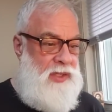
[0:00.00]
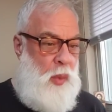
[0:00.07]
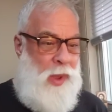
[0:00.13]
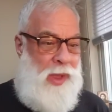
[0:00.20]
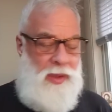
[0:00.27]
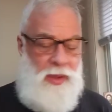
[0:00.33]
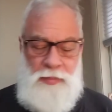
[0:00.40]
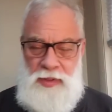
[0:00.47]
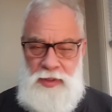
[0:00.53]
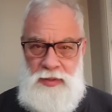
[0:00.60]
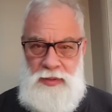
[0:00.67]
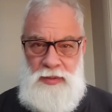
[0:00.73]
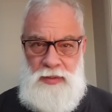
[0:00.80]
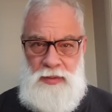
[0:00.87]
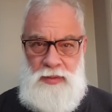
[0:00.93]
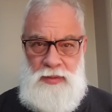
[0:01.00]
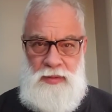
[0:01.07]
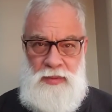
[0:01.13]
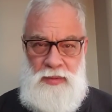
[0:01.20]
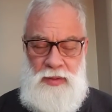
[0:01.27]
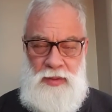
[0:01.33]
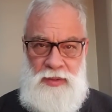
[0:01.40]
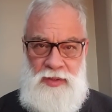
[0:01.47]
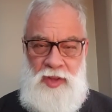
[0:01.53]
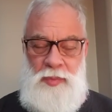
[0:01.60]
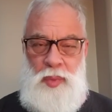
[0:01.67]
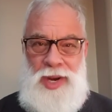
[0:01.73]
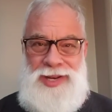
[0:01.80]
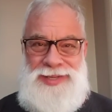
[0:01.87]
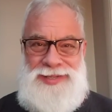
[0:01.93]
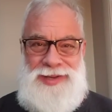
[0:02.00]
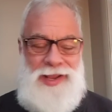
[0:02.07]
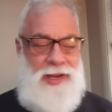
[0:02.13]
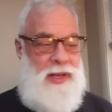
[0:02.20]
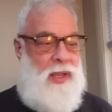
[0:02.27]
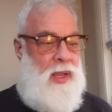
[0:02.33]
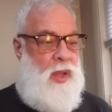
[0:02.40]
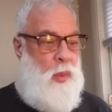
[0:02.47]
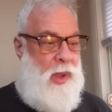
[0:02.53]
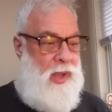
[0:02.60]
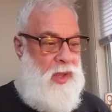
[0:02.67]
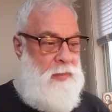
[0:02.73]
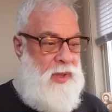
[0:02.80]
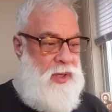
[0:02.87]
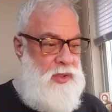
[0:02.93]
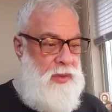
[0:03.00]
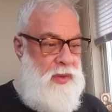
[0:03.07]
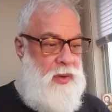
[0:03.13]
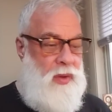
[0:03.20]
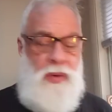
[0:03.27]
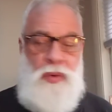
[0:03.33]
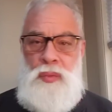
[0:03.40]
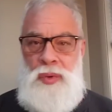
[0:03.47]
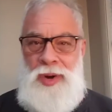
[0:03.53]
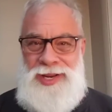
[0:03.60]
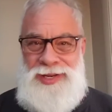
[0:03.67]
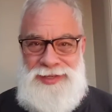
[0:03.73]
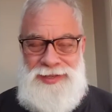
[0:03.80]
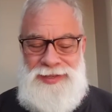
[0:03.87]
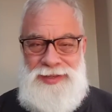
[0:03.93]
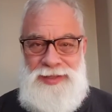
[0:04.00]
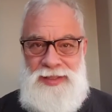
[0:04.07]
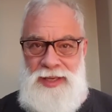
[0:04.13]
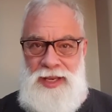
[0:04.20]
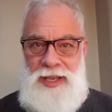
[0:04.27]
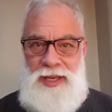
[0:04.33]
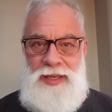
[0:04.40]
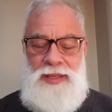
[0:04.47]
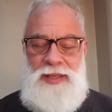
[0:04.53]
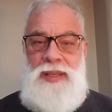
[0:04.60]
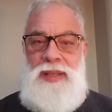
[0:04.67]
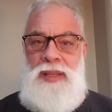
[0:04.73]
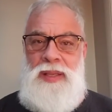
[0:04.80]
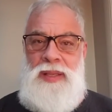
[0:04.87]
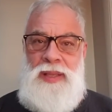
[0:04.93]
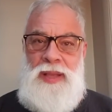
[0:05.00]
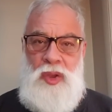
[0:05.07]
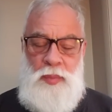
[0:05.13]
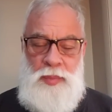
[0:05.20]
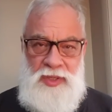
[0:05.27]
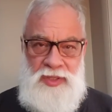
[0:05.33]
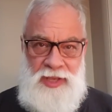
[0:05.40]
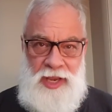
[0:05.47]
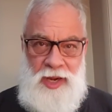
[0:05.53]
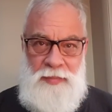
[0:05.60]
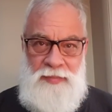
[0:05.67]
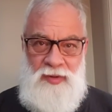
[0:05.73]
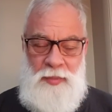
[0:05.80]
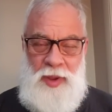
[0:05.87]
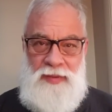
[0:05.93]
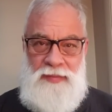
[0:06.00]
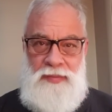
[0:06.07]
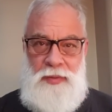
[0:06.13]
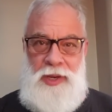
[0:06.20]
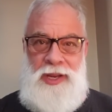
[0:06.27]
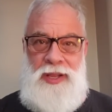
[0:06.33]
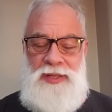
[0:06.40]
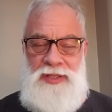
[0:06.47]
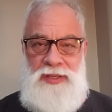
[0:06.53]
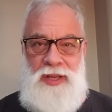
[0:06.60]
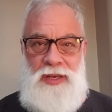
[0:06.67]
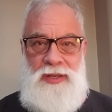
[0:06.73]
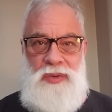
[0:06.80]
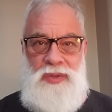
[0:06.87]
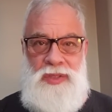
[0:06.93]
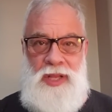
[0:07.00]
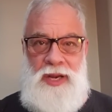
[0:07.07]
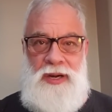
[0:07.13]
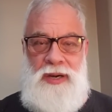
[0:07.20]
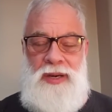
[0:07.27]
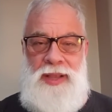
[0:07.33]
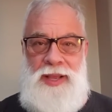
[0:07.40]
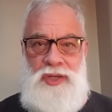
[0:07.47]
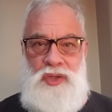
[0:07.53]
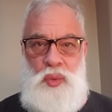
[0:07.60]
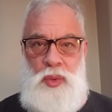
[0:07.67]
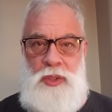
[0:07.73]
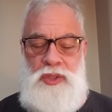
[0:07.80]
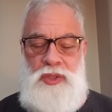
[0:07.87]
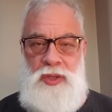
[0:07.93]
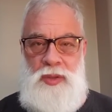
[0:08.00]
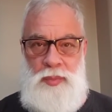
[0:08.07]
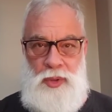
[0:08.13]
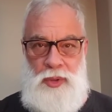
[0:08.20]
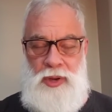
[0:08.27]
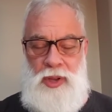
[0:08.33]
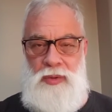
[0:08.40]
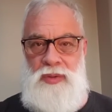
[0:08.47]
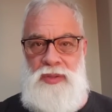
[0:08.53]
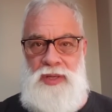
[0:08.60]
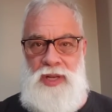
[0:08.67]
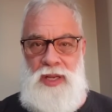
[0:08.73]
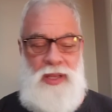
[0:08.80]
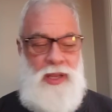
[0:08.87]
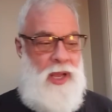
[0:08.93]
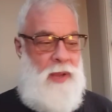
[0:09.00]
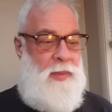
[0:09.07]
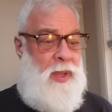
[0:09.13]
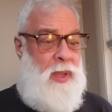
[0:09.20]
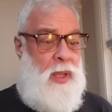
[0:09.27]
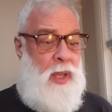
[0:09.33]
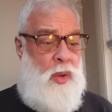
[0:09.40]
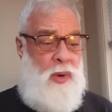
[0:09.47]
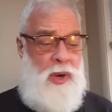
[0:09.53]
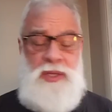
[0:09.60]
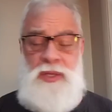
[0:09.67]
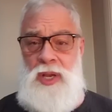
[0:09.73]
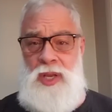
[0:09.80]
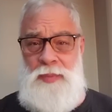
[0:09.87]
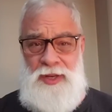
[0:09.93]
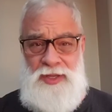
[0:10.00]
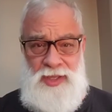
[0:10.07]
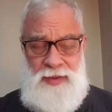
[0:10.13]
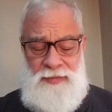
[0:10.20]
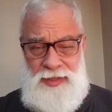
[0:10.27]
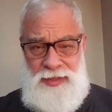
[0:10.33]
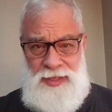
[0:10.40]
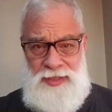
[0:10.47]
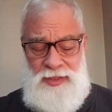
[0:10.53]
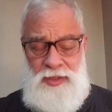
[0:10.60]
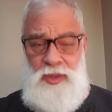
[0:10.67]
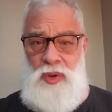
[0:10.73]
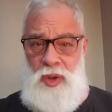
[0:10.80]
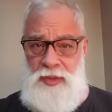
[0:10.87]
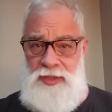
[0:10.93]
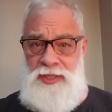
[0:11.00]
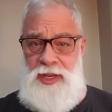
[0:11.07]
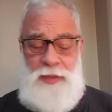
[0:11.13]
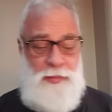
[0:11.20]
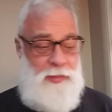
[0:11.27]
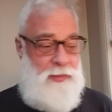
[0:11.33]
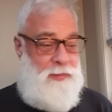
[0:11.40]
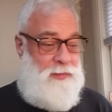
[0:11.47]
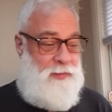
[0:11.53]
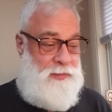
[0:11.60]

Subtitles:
So welcome to the bright side. Welcome to the right side. I hope you sign up for my free Unstuck Newsletter at georgebruno.com, where I talk about stuff like this all the time.